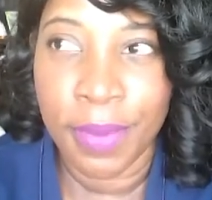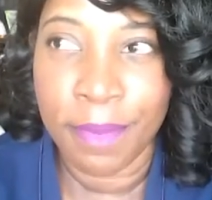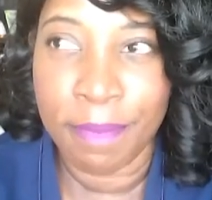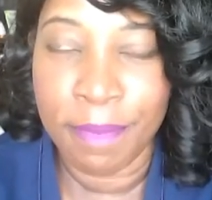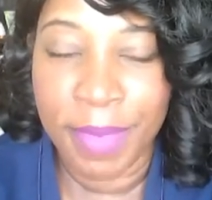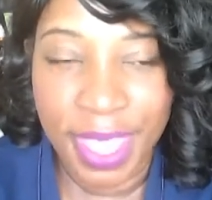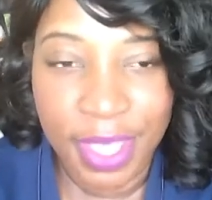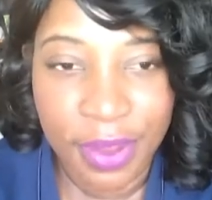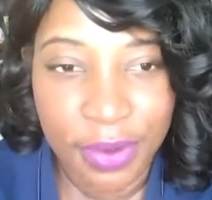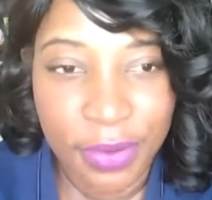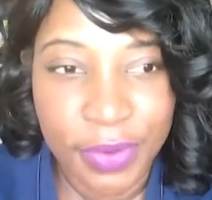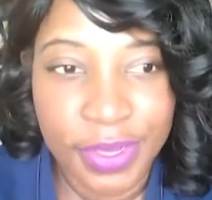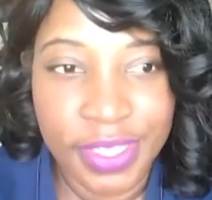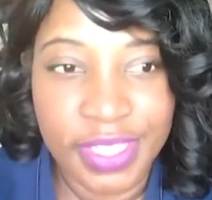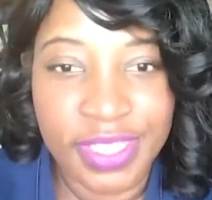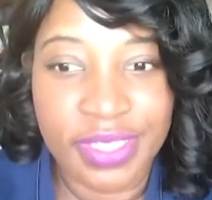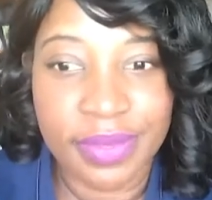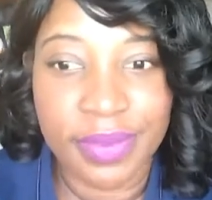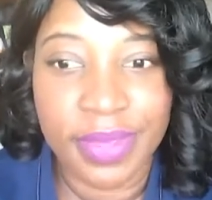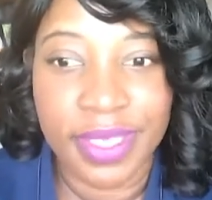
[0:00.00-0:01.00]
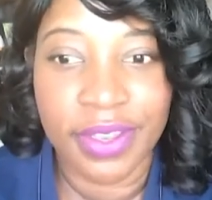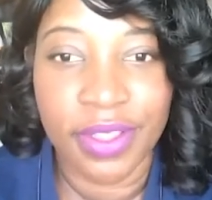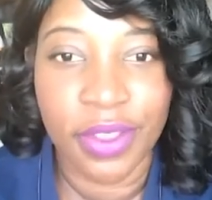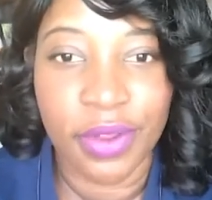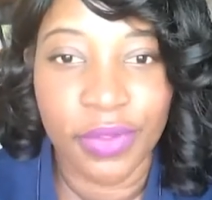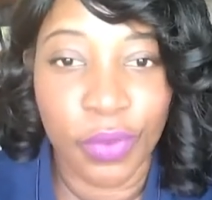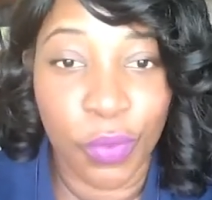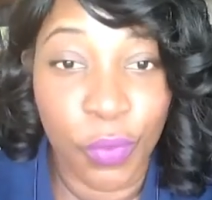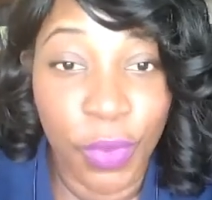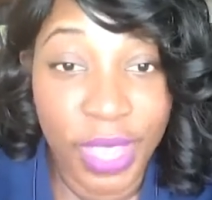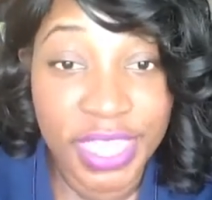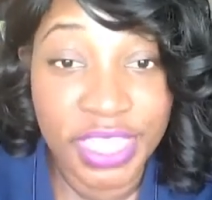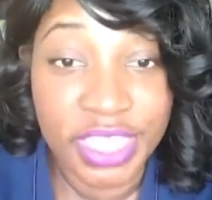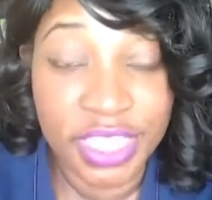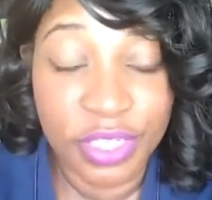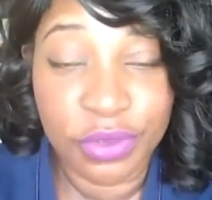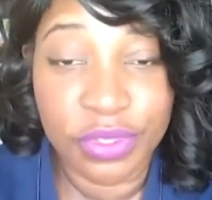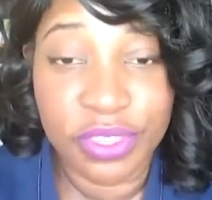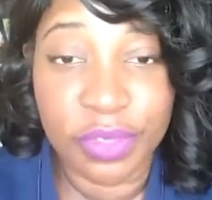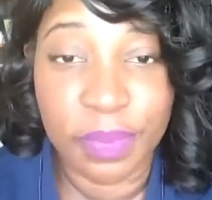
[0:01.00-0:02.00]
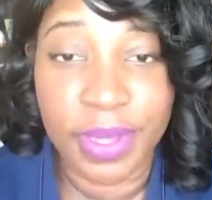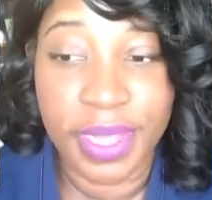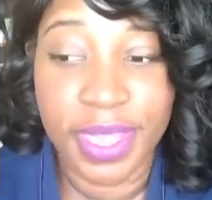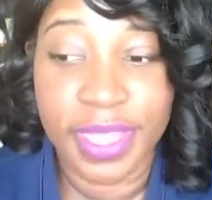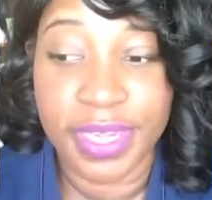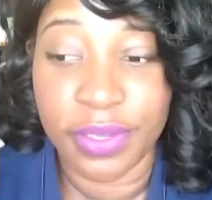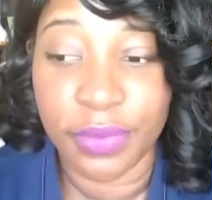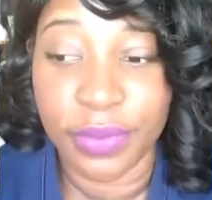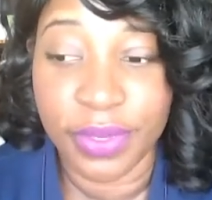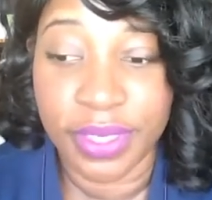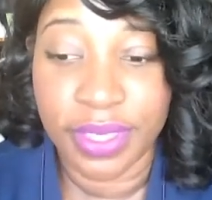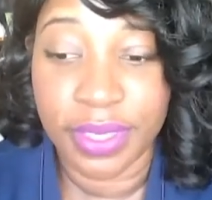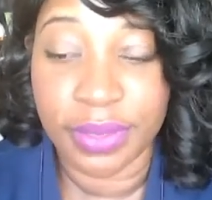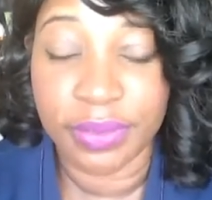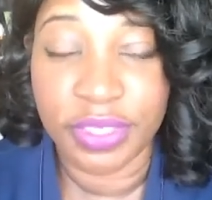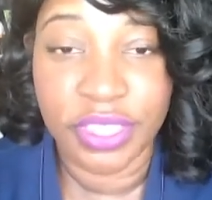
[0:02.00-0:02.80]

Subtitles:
mannerism and the way she responded with him.